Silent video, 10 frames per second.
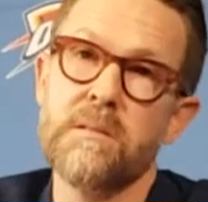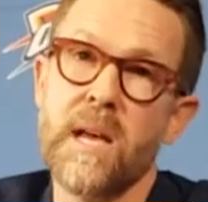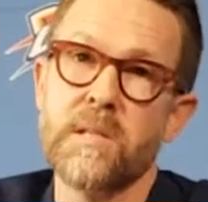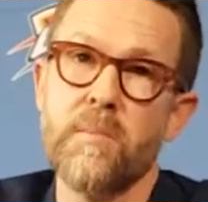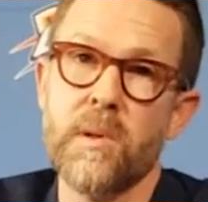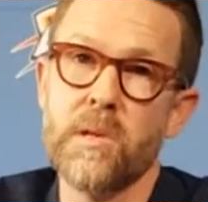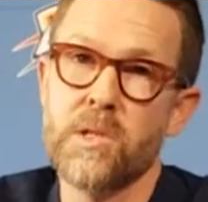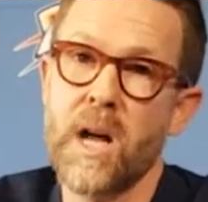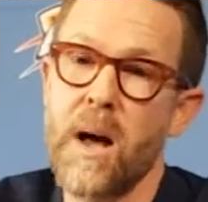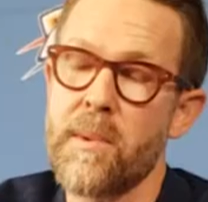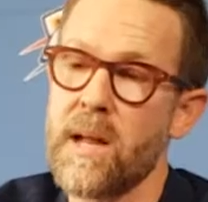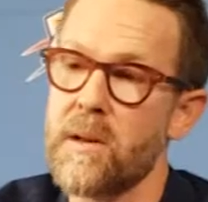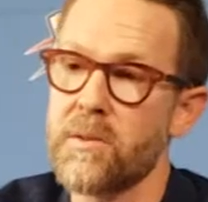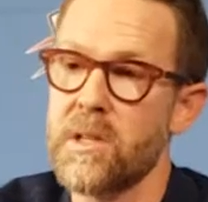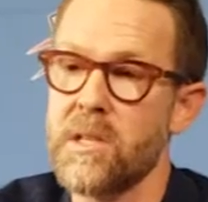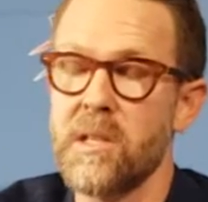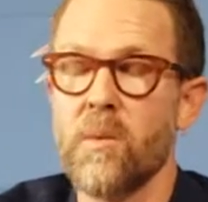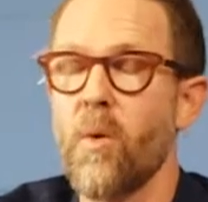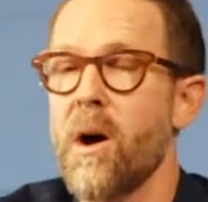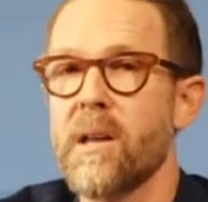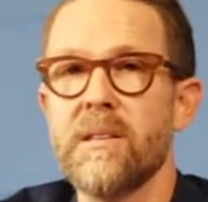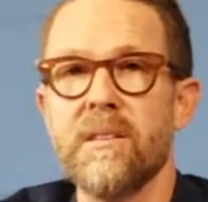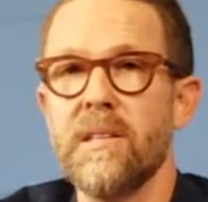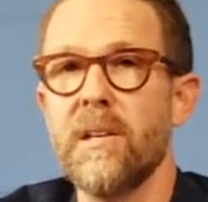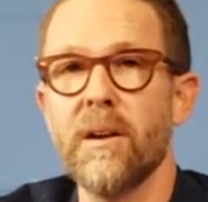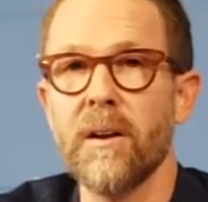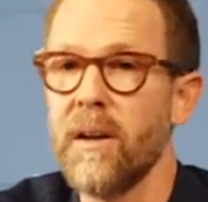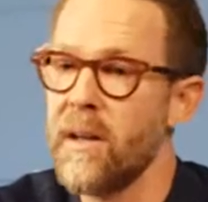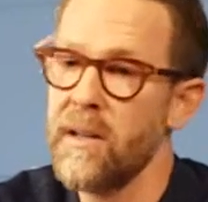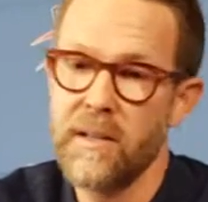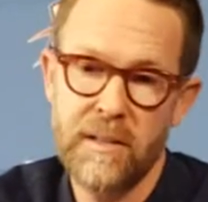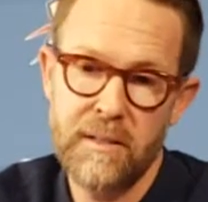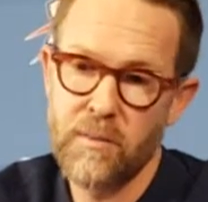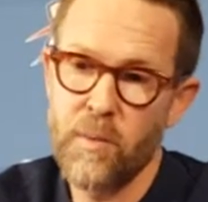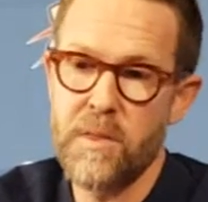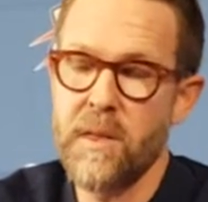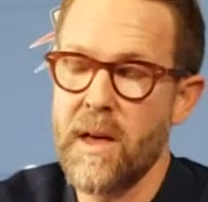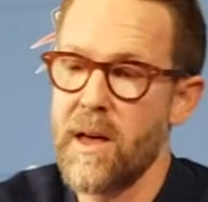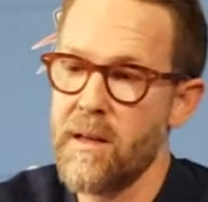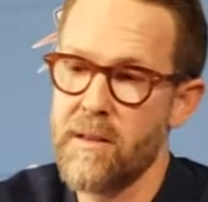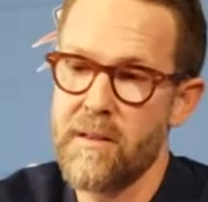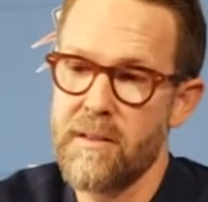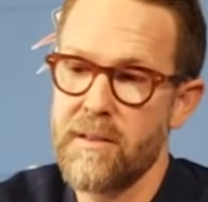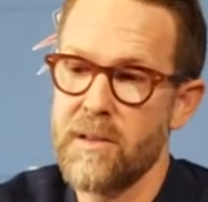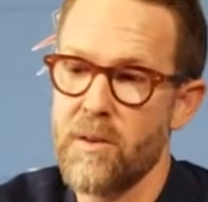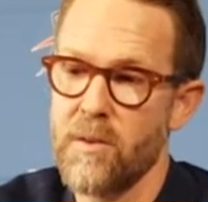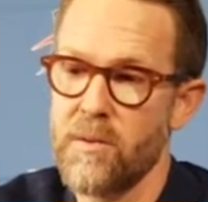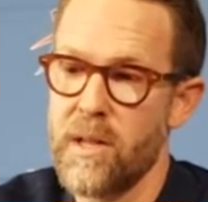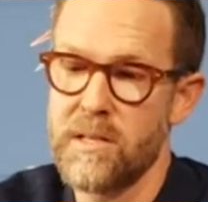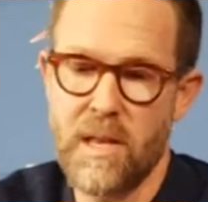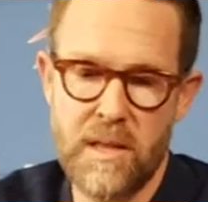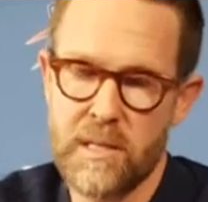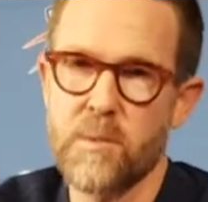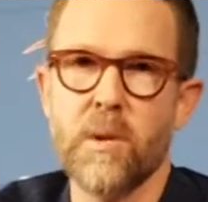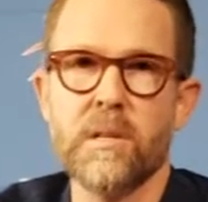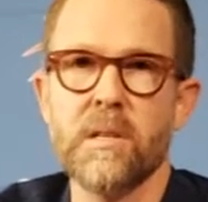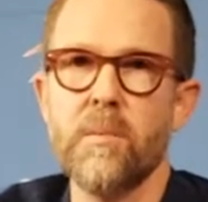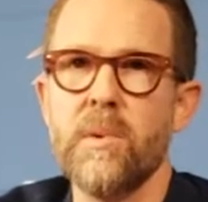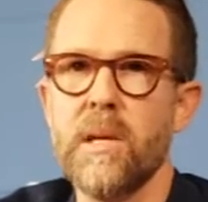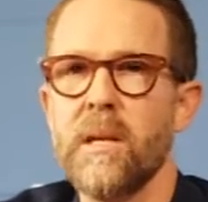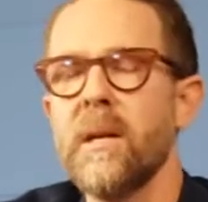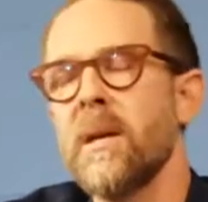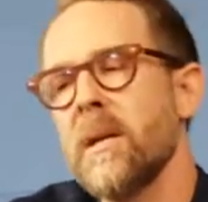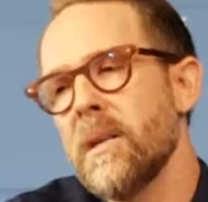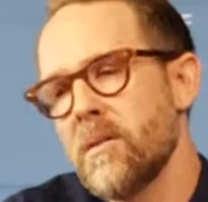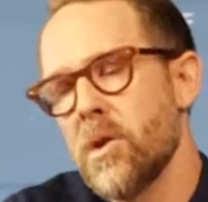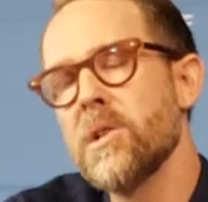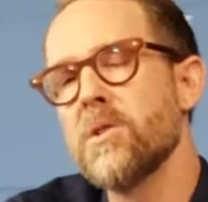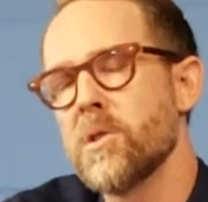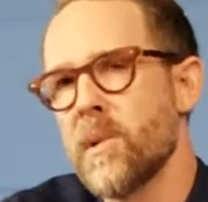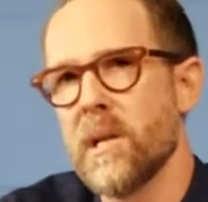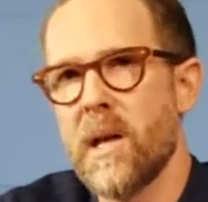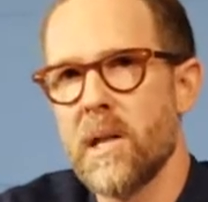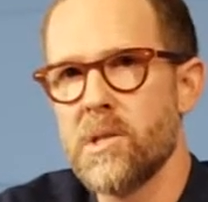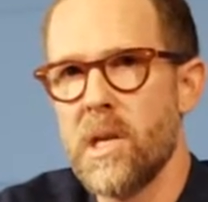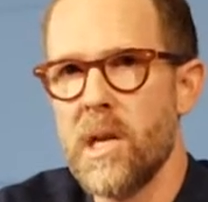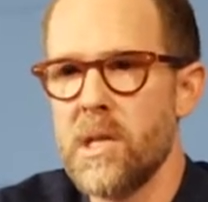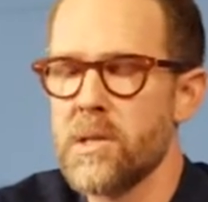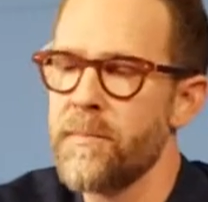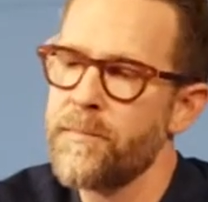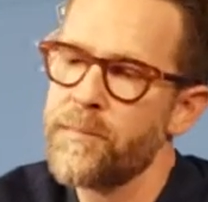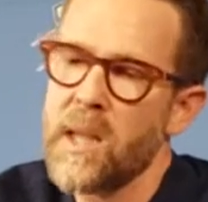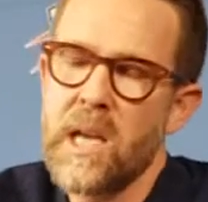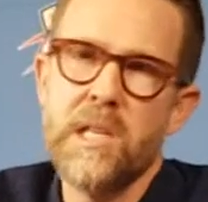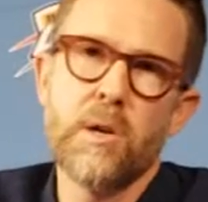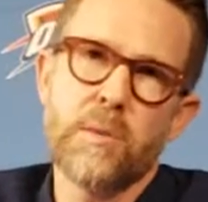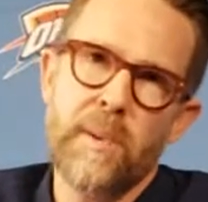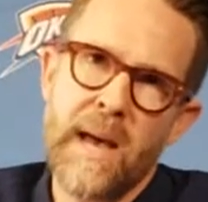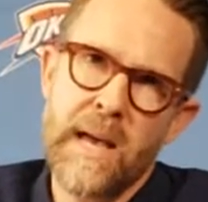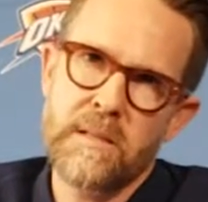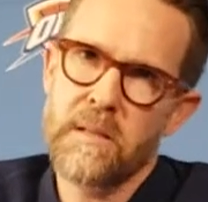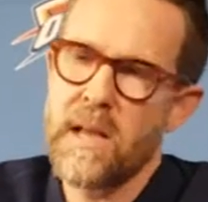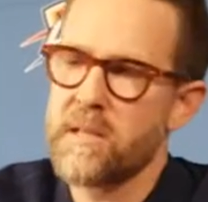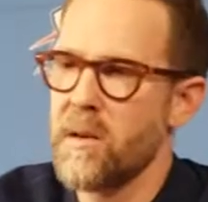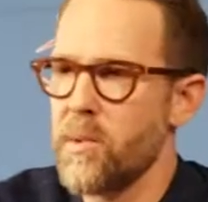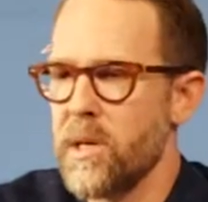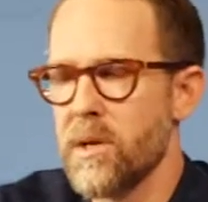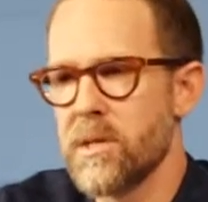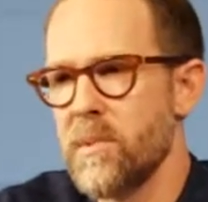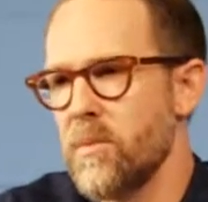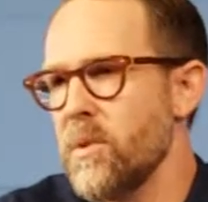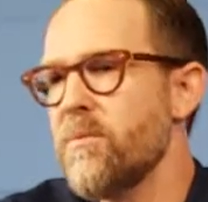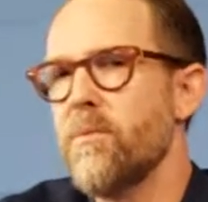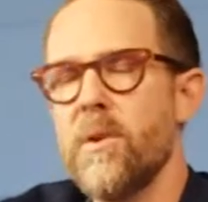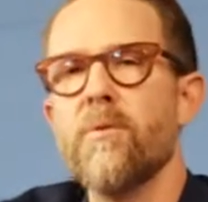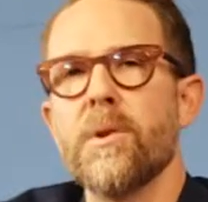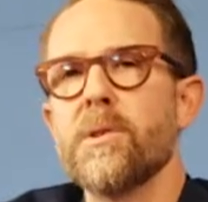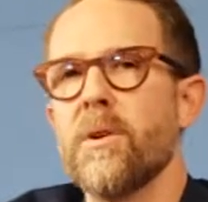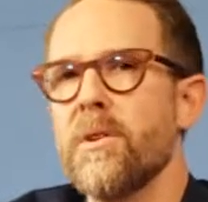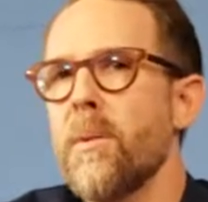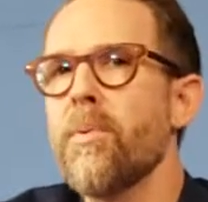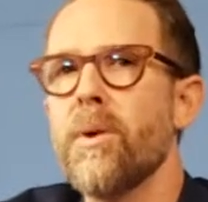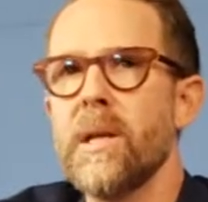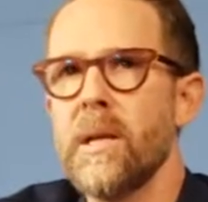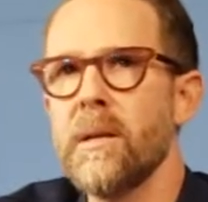Billy's job. And I don't think he can walk into the year with and say this is what it's going to be, because there's been a lot of change in years past. The last couple of years, I mean, we've returned a pretty